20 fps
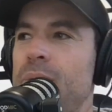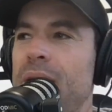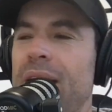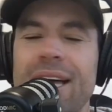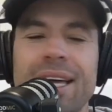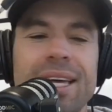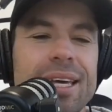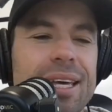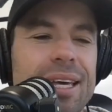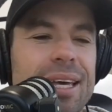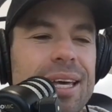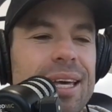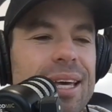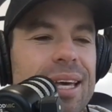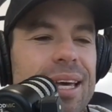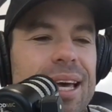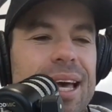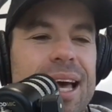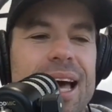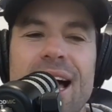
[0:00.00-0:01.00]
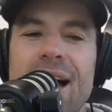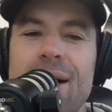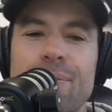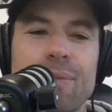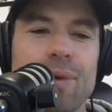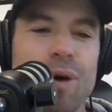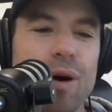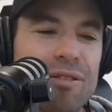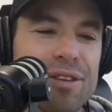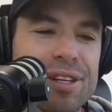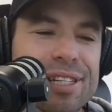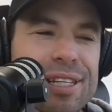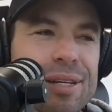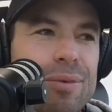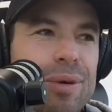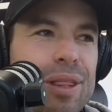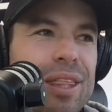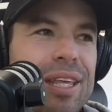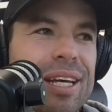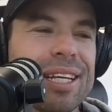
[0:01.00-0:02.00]
But obviously
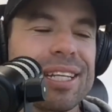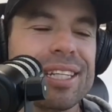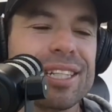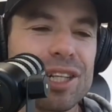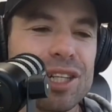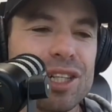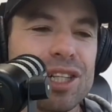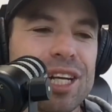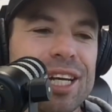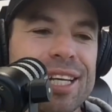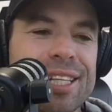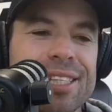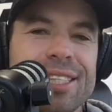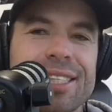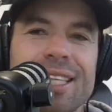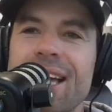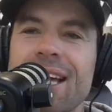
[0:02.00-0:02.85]
with the conditions,